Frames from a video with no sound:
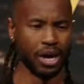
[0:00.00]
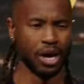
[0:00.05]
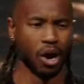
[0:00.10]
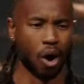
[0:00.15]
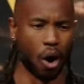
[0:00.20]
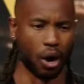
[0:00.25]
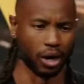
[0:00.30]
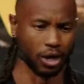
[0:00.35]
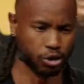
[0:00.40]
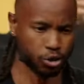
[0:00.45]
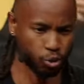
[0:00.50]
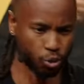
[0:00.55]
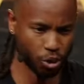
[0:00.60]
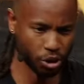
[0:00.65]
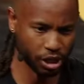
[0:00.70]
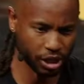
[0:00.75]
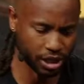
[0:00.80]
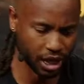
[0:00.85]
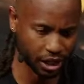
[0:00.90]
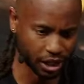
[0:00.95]
All right, let's
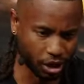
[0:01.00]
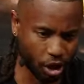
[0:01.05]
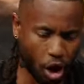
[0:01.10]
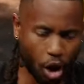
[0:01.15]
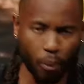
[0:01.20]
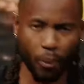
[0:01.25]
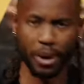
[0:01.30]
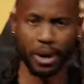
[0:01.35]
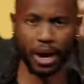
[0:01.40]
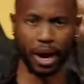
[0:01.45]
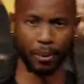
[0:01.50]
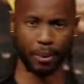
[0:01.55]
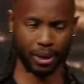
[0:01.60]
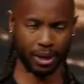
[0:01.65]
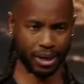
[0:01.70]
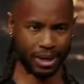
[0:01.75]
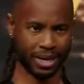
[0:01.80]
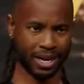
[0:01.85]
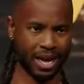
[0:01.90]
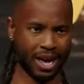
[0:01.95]
really take that heart rate up. I
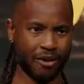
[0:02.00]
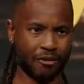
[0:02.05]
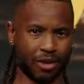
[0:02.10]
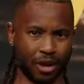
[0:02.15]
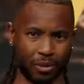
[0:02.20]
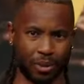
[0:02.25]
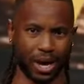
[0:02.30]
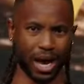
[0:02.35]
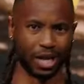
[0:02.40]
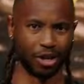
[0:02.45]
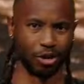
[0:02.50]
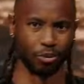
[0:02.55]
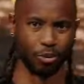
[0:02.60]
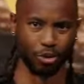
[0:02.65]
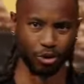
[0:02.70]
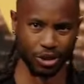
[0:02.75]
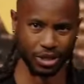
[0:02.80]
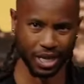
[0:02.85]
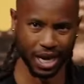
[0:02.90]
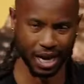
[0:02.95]
feel like we got a little
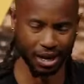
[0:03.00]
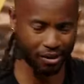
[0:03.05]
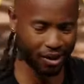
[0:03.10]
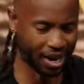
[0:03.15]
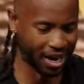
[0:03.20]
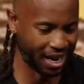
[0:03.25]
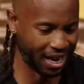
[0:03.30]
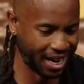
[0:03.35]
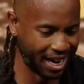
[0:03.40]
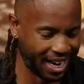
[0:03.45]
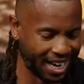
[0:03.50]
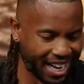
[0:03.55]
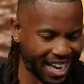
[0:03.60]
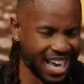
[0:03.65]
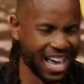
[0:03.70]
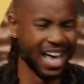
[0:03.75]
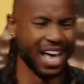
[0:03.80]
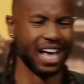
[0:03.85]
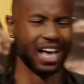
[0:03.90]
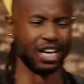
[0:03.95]
more in the tank, right?
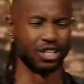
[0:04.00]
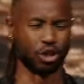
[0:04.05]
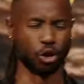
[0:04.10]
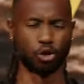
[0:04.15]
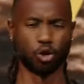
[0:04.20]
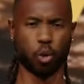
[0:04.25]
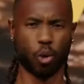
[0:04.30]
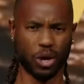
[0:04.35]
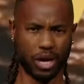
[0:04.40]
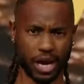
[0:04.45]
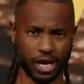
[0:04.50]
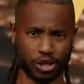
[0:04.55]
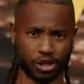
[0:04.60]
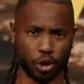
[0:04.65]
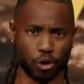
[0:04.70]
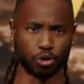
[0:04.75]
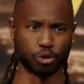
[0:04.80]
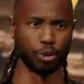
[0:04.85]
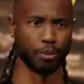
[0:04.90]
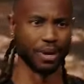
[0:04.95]
Let's go 28
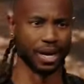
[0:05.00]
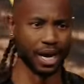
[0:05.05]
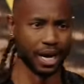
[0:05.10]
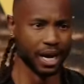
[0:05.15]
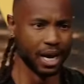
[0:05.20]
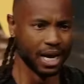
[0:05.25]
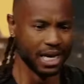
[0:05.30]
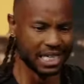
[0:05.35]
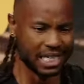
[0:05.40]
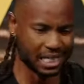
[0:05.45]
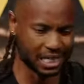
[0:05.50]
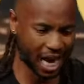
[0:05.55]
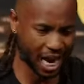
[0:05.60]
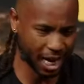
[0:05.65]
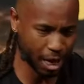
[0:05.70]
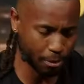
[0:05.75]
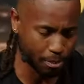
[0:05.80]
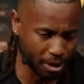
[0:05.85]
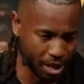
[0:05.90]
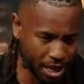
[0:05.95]
strokes per minute.
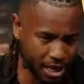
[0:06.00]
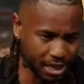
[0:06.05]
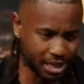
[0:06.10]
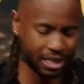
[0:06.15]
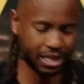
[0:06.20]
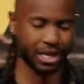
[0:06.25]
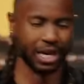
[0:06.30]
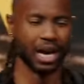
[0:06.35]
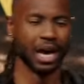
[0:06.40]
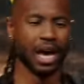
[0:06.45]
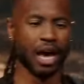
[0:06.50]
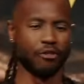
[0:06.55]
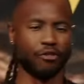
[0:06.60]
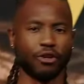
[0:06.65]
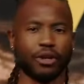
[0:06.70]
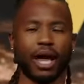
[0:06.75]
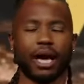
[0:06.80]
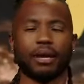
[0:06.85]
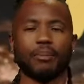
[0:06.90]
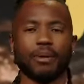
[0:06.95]
Steady piece. If
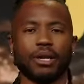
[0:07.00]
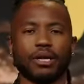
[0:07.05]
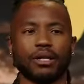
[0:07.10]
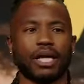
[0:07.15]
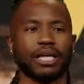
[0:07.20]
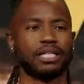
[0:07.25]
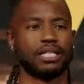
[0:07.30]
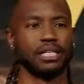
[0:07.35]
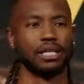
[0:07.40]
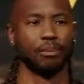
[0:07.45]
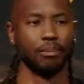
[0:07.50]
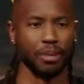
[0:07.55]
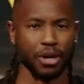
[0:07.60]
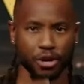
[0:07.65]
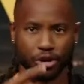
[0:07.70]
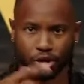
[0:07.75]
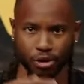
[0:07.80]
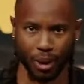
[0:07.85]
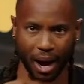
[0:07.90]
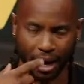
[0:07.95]
you're like me, you like to see the
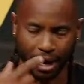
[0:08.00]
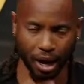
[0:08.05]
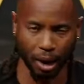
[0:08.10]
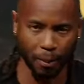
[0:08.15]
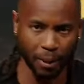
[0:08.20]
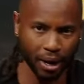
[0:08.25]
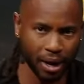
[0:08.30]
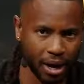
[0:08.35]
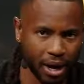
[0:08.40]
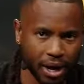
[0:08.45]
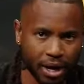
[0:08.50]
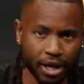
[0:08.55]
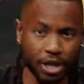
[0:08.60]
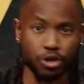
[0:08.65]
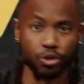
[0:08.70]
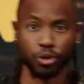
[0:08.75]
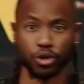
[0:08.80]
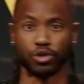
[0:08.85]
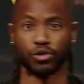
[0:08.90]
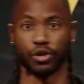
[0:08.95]
meters rack up.
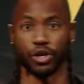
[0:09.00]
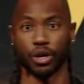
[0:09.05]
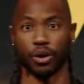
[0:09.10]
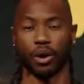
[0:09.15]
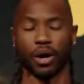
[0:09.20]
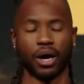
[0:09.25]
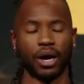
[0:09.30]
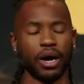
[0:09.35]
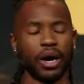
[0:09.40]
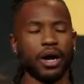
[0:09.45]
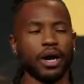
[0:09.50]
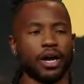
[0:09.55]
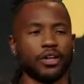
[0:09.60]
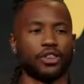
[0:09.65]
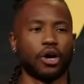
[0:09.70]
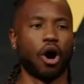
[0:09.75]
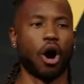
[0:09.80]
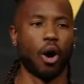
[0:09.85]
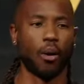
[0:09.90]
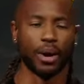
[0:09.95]
This one's for you. Get
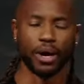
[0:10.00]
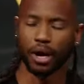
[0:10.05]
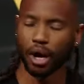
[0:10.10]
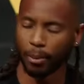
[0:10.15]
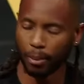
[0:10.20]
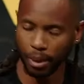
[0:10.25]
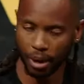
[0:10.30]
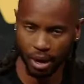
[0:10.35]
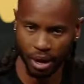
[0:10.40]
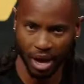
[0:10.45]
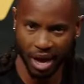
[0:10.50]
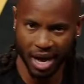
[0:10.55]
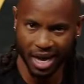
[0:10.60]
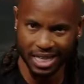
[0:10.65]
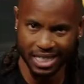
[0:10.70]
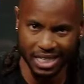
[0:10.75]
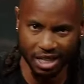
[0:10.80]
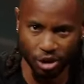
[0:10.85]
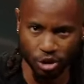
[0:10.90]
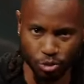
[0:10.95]
the heart rate up.
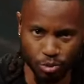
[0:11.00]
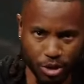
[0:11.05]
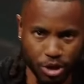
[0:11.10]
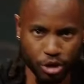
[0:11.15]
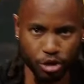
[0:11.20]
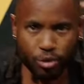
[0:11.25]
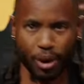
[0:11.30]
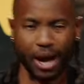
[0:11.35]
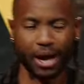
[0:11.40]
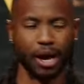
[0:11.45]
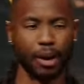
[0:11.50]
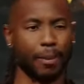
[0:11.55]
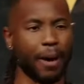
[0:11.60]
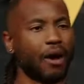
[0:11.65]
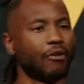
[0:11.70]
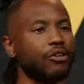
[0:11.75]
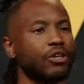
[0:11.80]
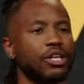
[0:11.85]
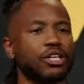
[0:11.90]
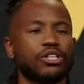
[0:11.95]
See those meters rack up.
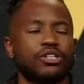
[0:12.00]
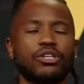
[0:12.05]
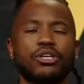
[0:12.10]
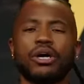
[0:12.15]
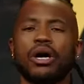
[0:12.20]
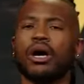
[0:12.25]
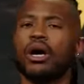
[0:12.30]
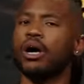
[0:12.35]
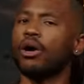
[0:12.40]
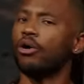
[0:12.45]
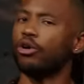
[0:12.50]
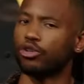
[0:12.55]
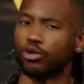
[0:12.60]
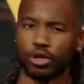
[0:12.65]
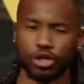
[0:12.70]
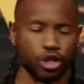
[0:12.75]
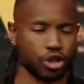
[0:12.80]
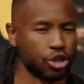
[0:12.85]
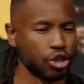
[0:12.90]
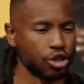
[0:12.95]
After this, we're
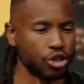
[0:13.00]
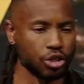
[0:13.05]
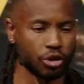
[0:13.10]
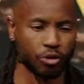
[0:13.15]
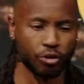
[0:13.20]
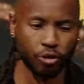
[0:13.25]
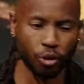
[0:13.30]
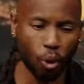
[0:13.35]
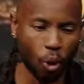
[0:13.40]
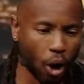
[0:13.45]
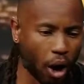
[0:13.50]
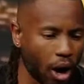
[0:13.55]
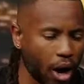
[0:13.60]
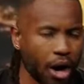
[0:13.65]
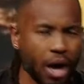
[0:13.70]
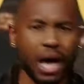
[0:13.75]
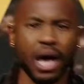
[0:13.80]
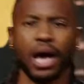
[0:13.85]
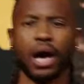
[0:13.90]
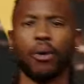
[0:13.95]
transitioning to the floor.
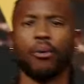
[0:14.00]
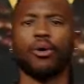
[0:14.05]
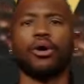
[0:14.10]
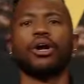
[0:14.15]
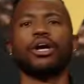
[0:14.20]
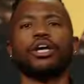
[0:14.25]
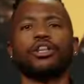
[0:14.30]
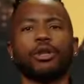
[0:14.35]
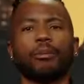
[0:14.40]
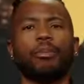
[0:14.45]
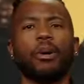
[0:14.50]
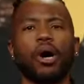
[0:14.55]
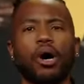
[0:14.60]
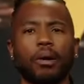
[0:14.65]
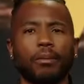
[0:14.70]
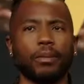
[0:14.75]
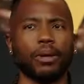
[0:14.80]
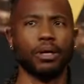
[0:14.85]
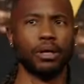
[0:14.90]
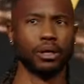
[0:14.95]
We're gonna get the pump.